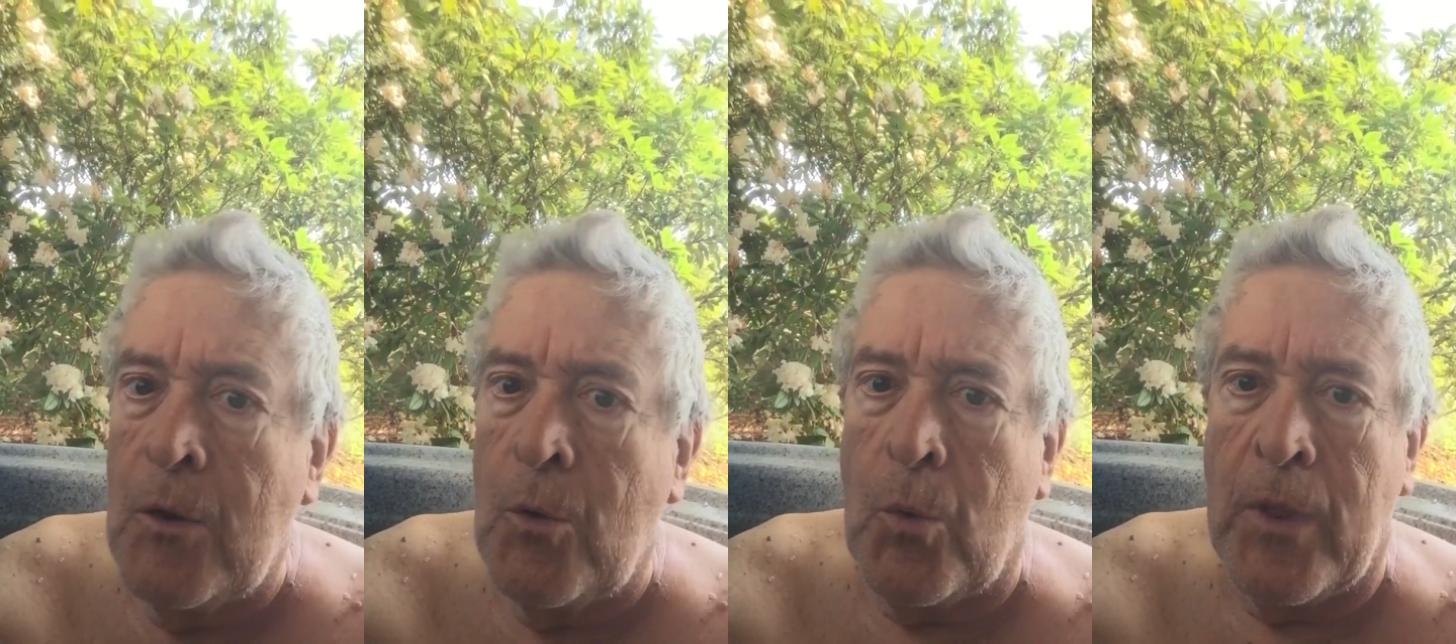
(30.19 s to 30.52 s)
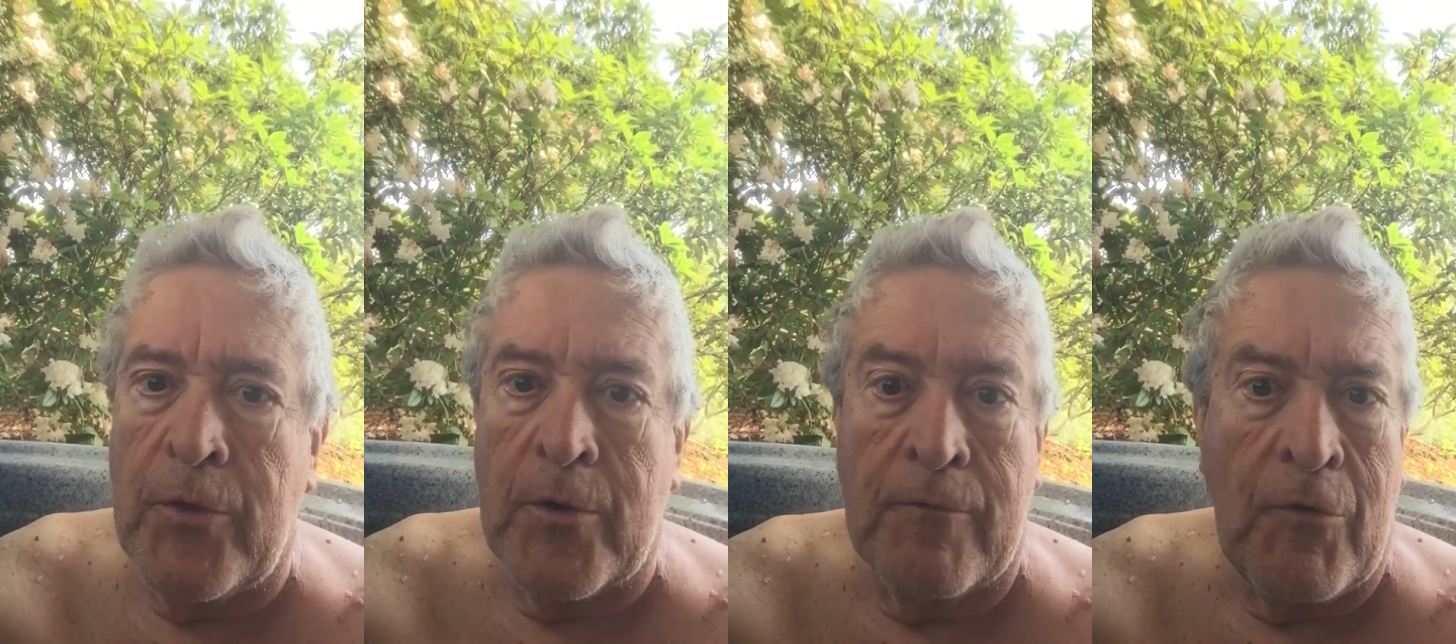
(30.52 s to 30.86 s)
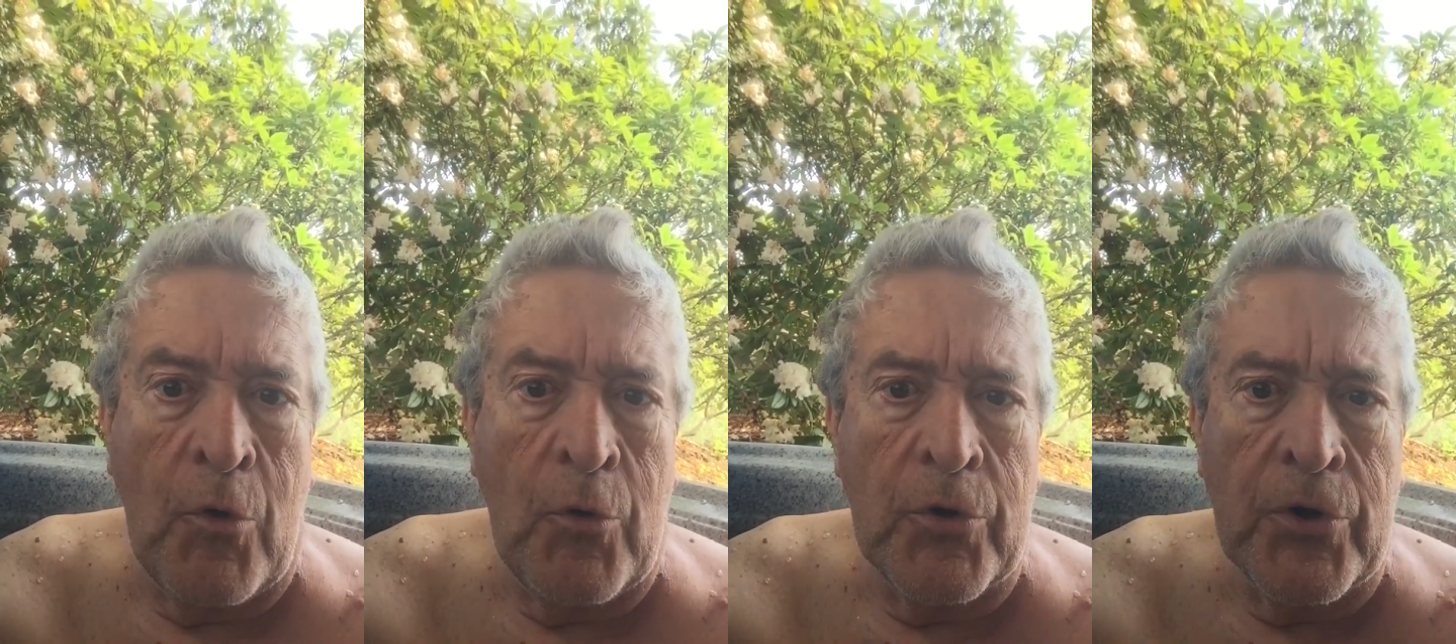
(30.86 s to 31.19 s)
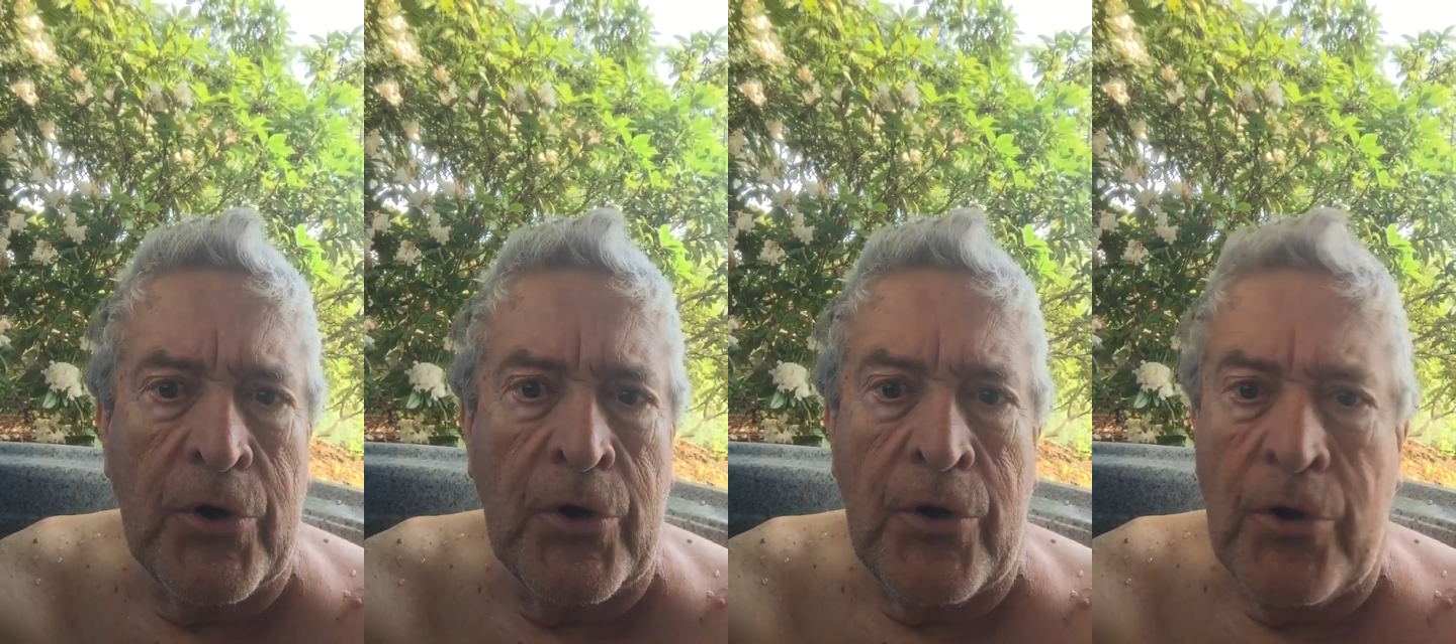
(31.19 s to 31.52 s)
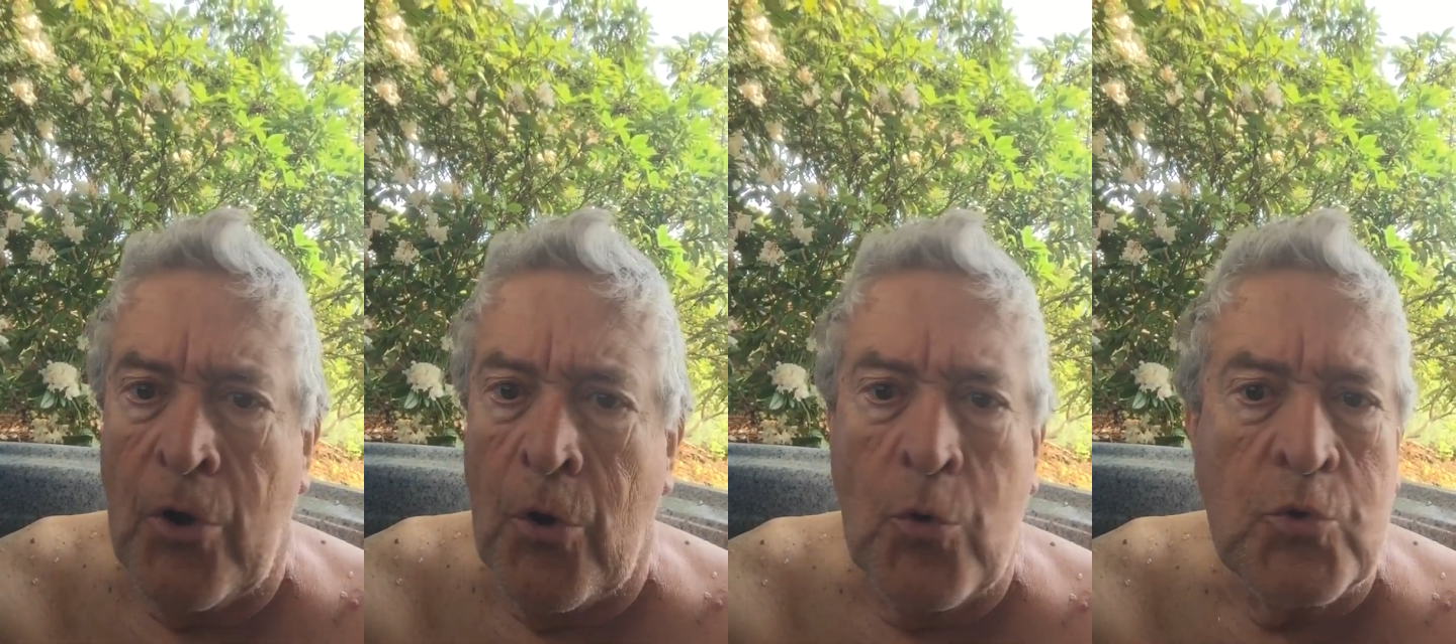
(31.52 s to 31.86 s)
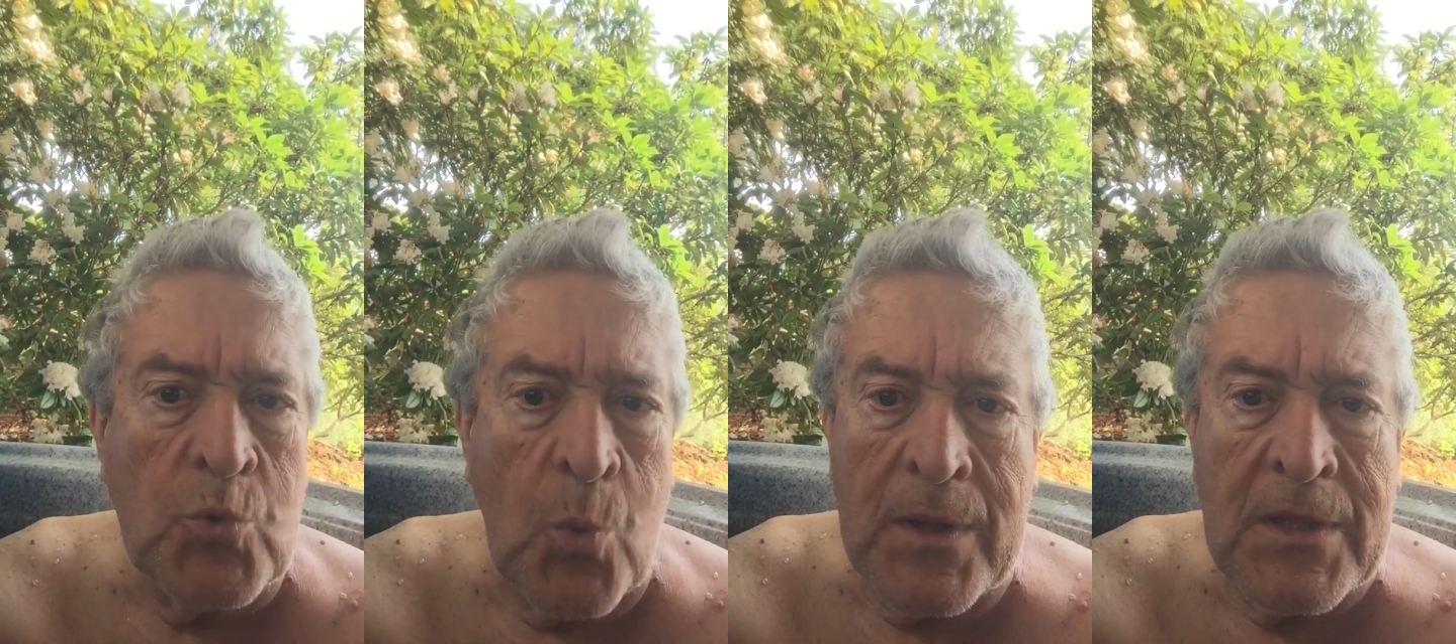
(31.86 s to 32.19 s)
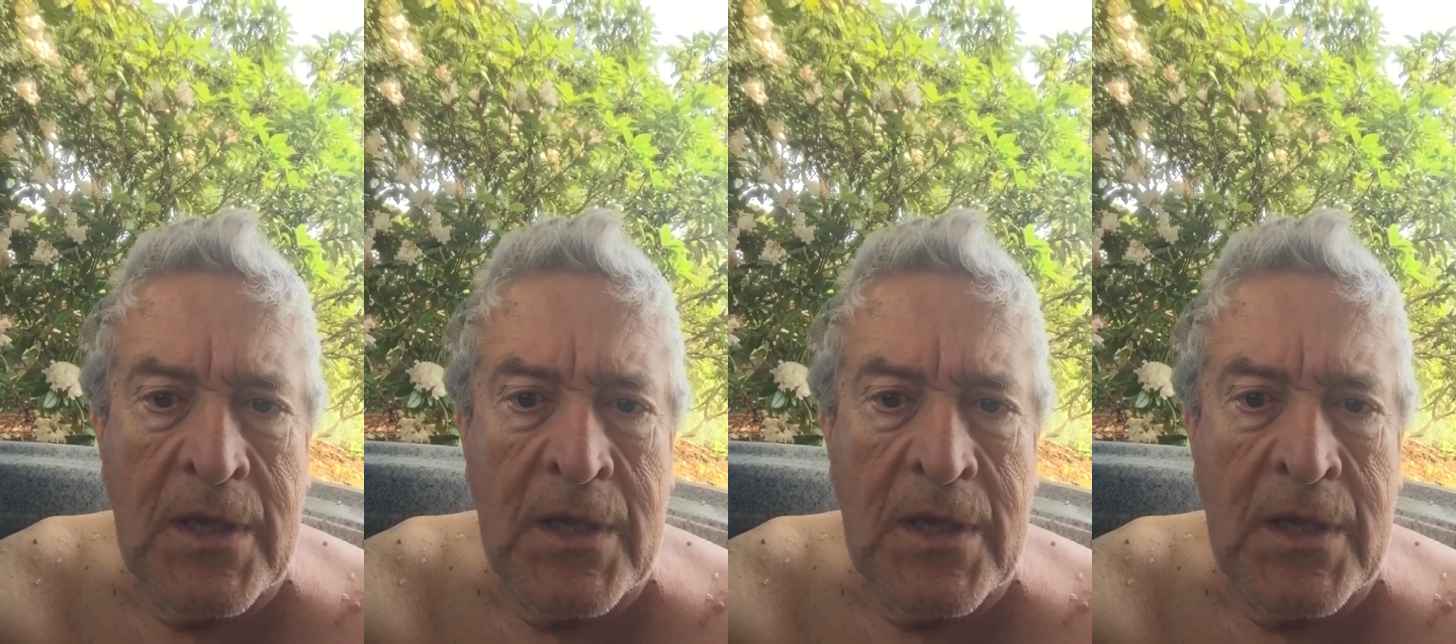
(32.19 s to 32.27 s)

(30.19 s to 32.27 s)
whether a voter knows what